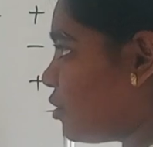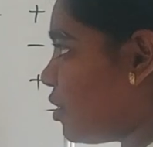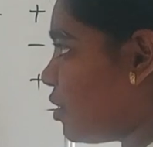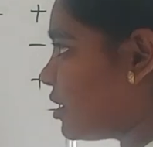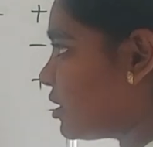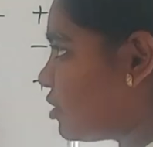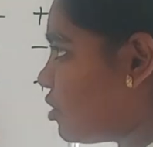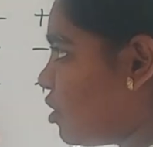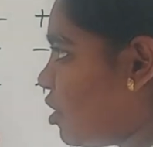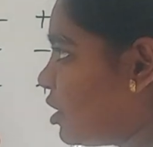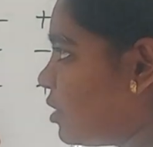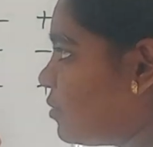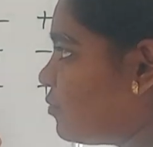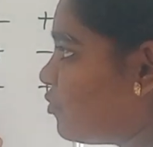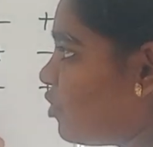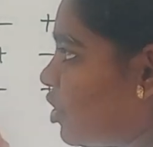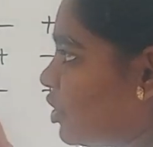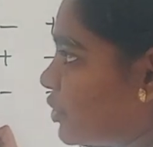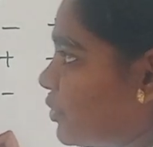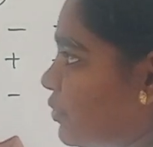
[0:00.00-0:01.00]
row and
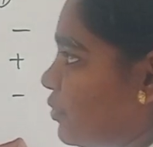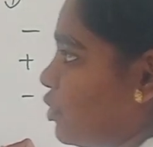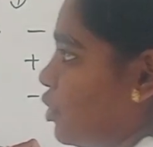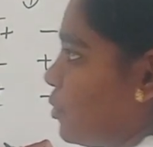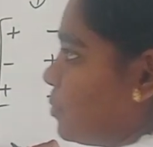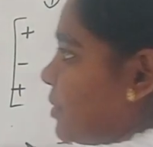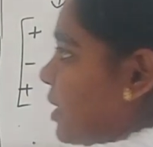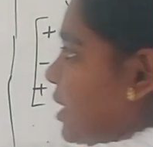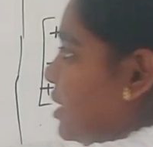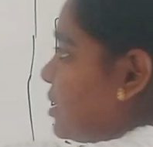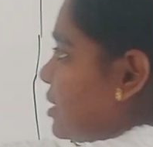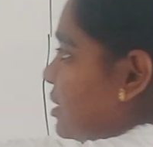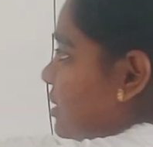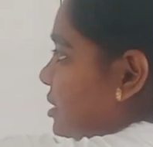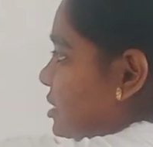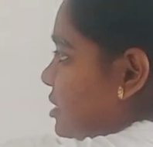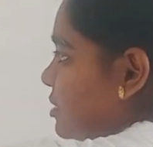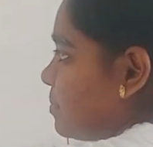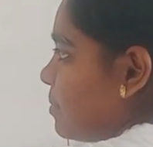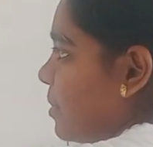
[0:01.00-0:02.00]
column, what you will obtain?
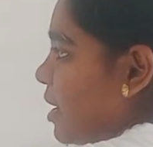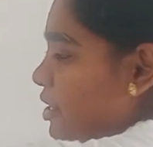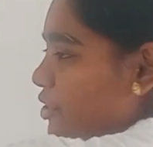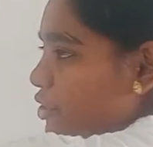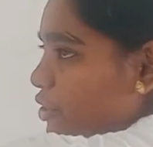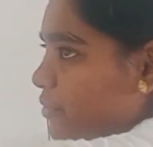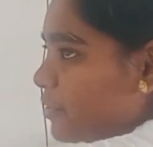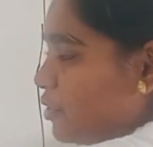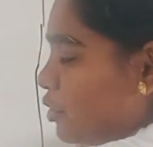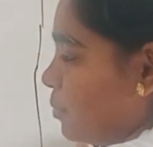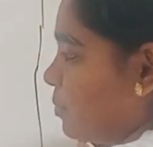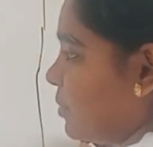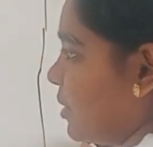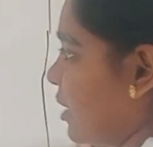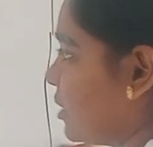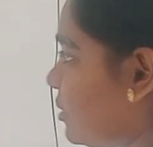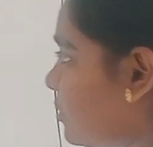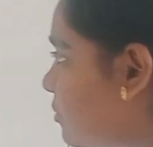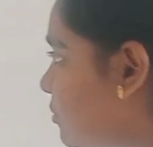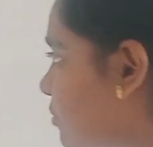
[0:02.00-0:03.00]
This part you will
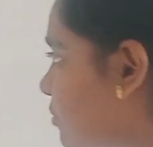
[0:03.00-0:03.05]
obtain.